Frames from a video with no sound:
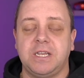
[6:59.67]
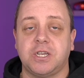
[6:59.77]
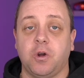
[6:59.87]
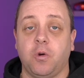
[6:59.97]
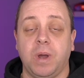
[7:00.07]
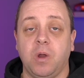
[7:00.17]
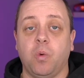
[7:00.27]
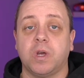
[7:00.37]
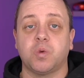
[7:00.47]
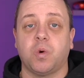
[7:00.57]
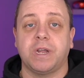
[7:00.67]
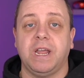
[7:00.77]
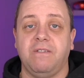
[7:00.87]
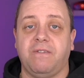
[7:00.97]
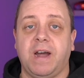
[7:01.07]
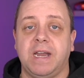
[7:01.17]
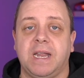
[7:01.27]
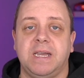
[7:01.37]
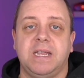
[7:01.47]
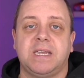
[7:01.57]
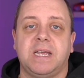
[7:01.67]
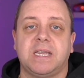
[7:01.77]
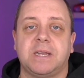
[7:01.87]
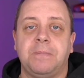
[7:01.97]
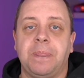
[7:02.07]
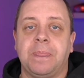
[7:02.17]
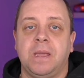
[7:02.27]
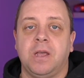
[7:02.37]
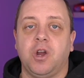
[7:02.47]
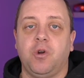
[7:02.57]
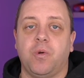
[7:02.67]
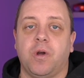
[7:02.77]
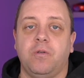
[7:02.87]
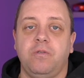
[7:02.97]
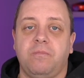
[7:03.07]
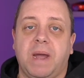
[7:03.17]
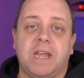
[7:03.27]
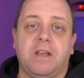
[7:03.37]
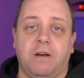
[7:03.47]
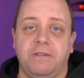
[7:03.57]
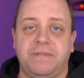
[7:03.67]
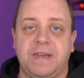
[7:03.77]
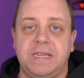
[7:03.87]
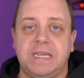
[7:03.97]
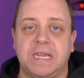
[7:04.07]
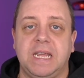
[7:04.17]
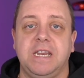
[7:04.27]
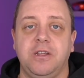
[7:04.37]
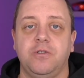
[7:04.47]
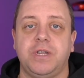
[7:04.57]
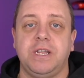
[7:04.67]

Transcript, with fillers: So it was working fine. And this has grown my confidence in using